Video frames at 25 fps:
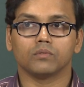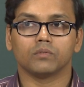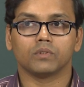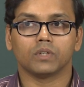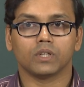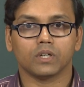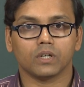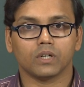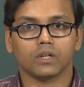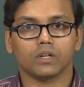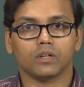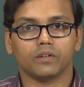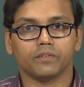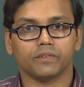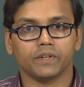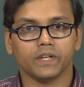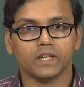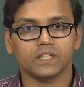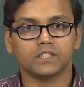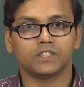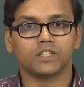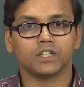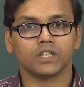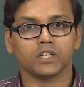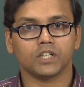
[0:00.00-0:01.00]
the
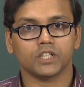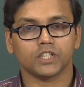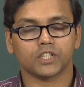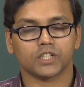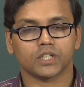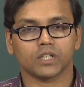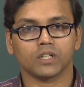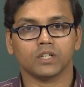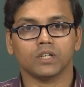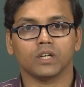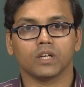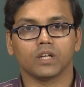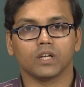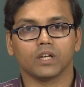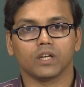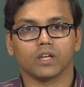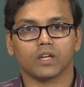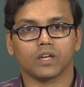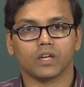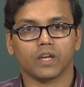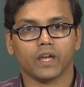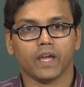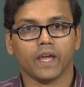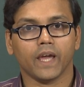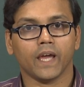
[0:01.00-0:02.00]
next generation
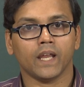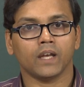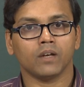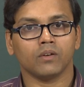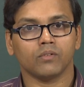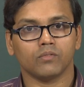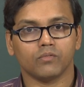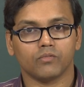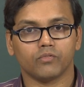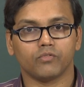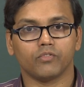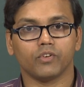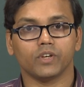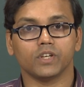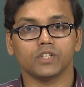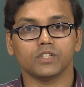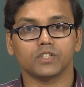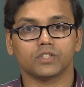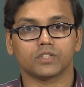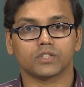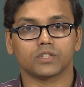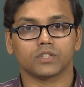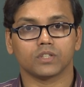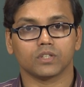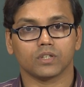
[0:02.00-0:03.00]
can
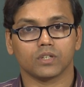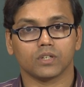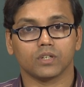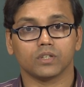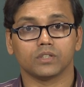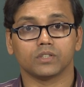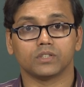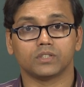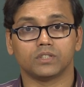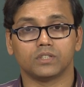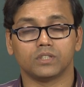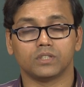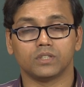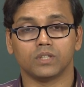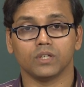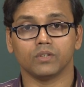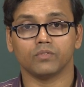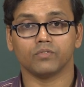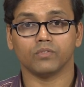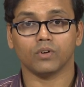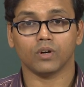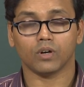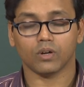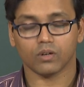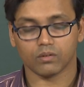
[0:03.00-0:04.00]
face
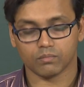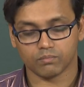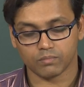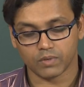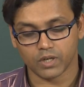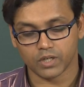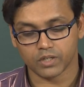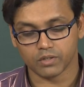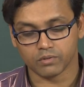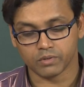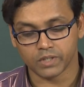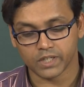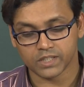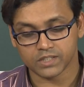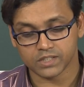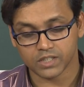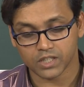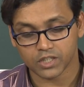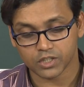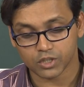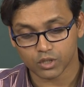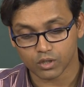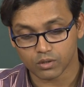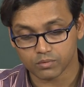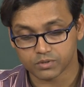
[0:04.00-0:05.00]
or next
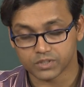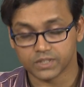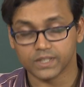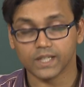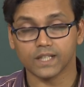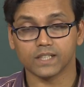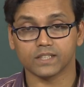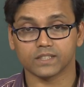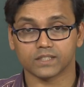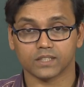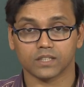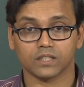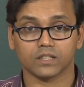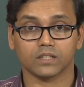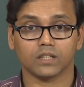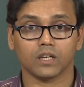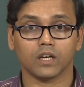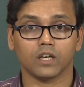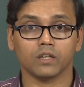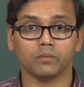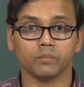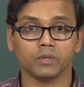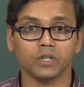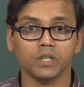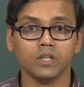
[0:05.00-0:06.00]
generation of cells,
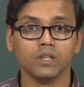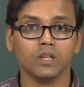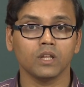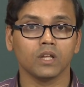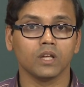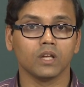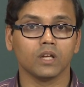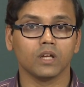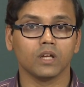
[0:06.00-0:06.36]
I mean,